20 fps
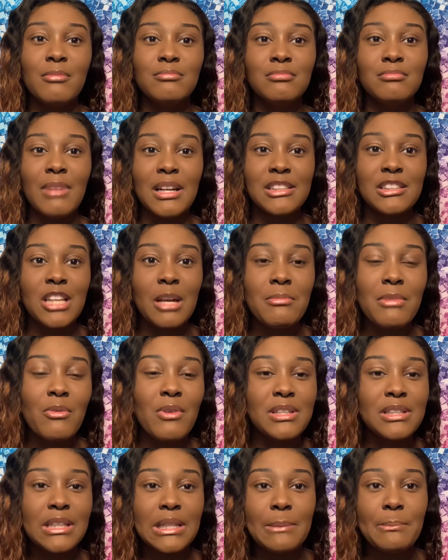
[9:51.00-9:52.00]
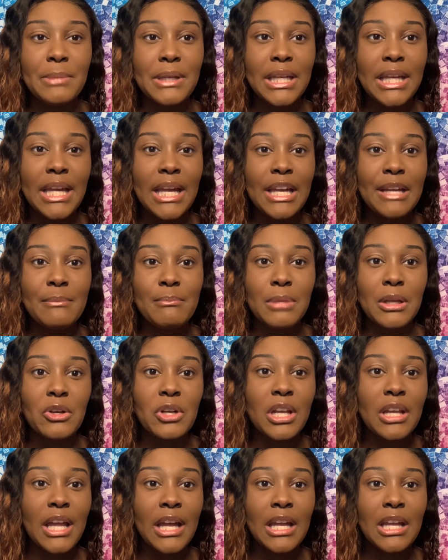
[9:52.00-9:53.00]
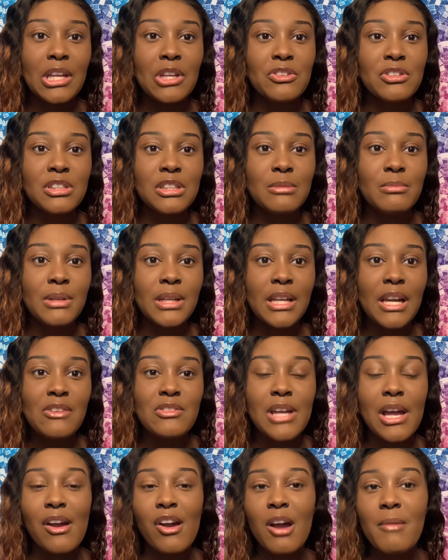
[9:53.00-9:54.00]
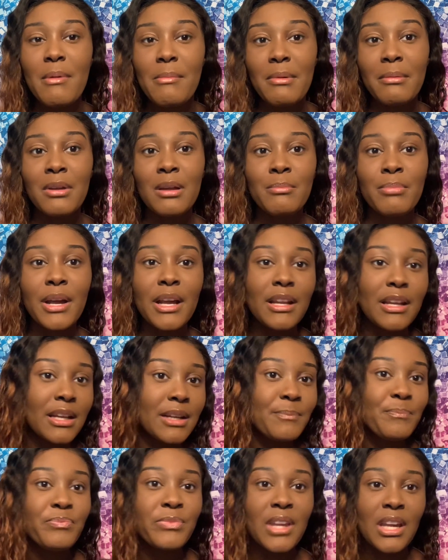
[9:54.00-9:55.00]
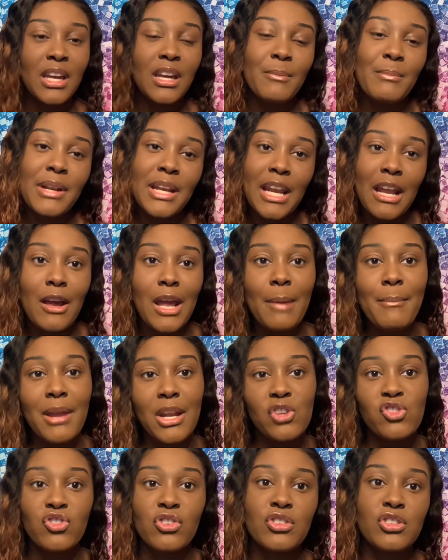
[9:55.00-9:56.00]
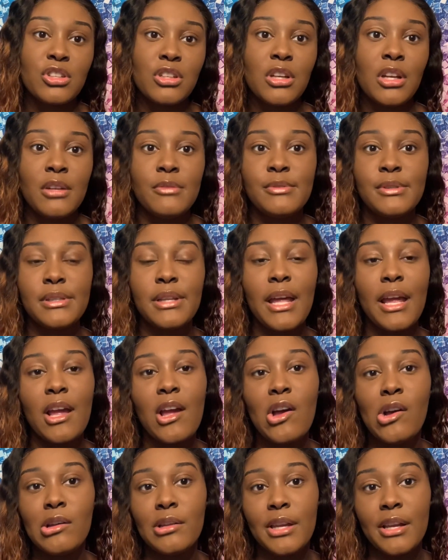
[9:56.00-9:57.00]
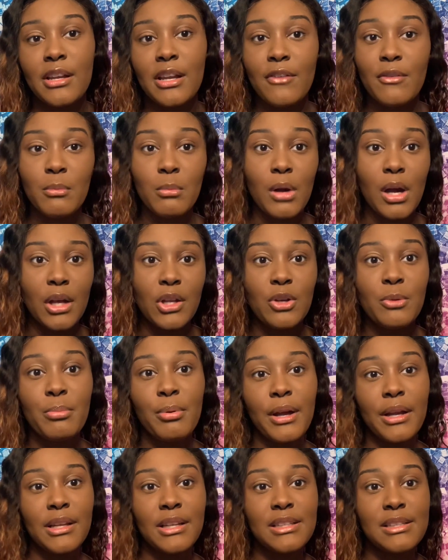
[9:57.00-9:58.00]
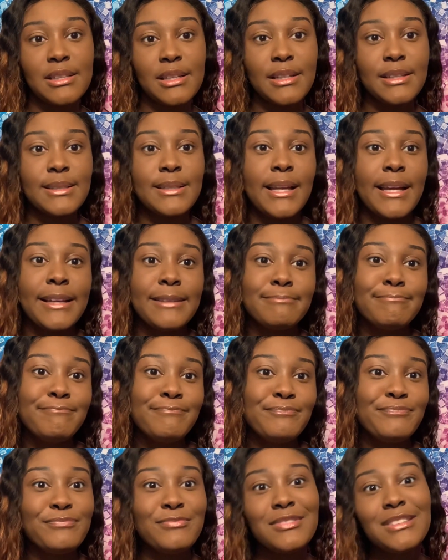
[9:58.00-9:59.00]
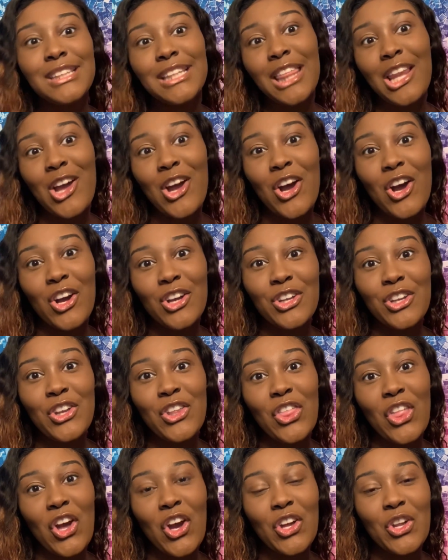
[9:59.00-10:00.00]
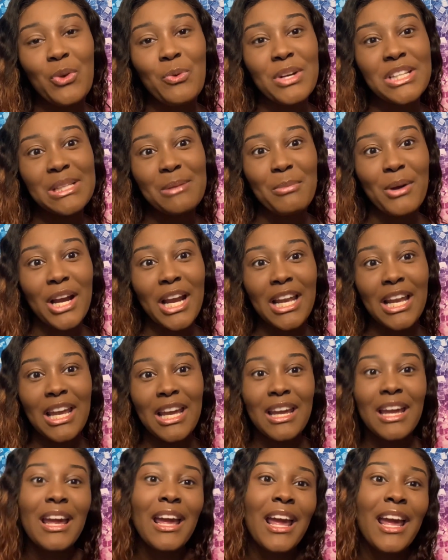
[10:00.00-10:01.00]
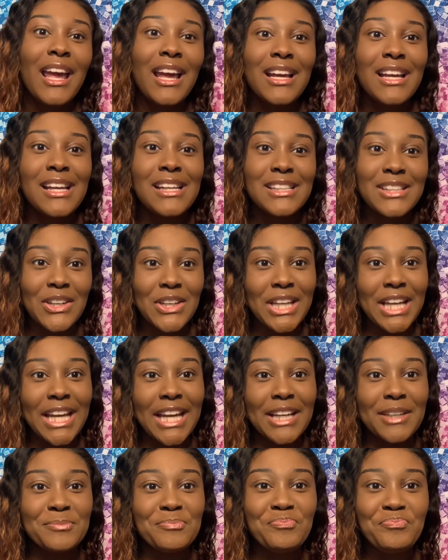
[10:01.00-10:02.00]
my stomach wasn't big and bloated like it usually be. I was like, girl, maybe I'm not pregnant. But then I came back to Georgia and it was like, oh yeah, never mind, you're pregnant, sis. Like you thought you wasn't pregnant. So yeah,